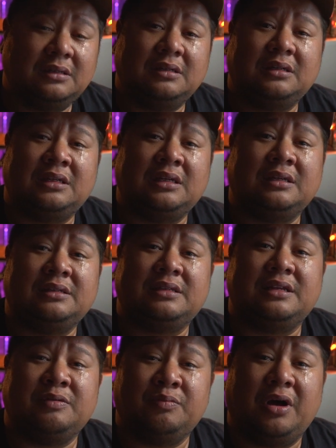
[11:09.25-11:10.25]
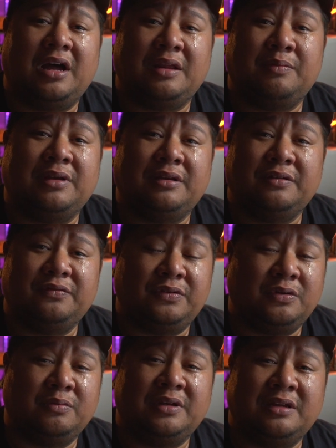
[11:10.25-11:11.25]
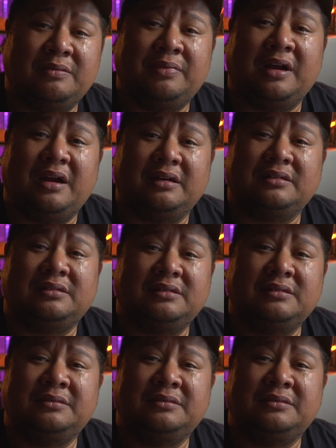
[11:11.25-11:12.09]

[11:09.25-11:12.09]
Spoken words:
He is the embodiment of human impact.